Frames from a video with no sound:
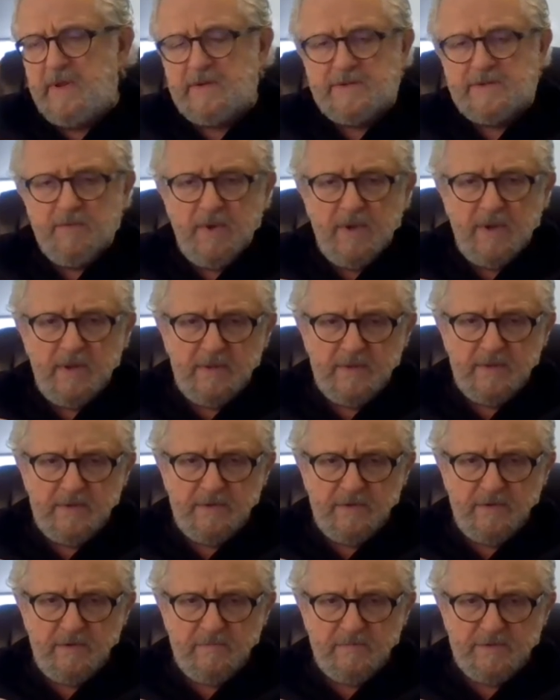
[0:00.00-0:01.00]
as well in
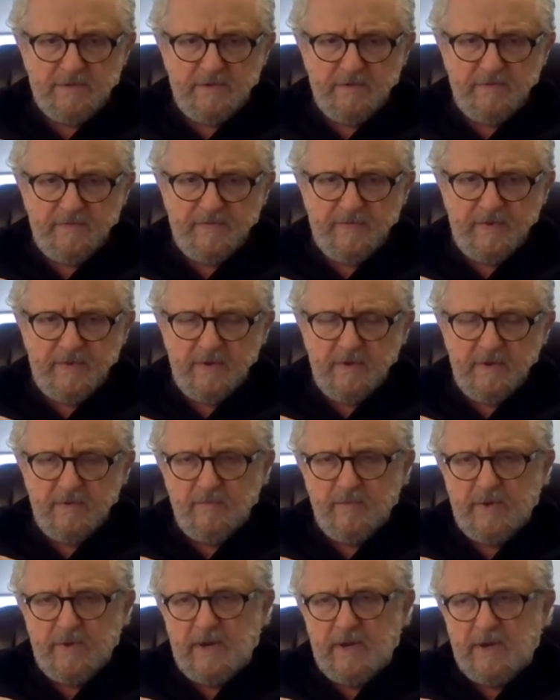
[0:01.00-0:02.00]
terms of
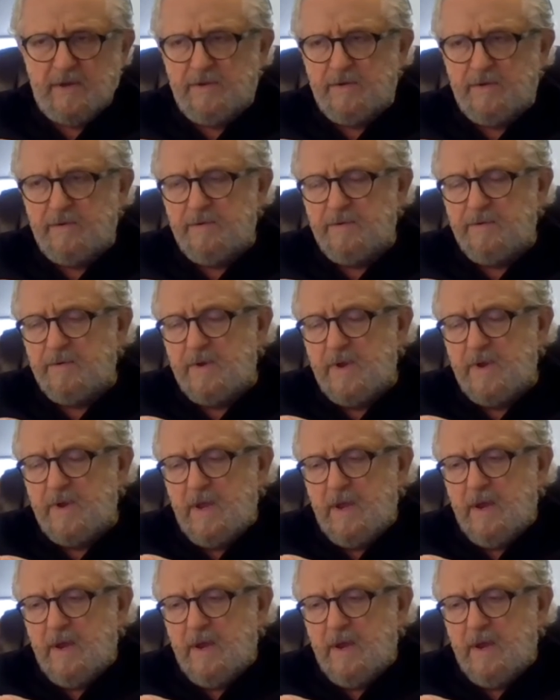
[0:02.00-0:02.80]
what I do.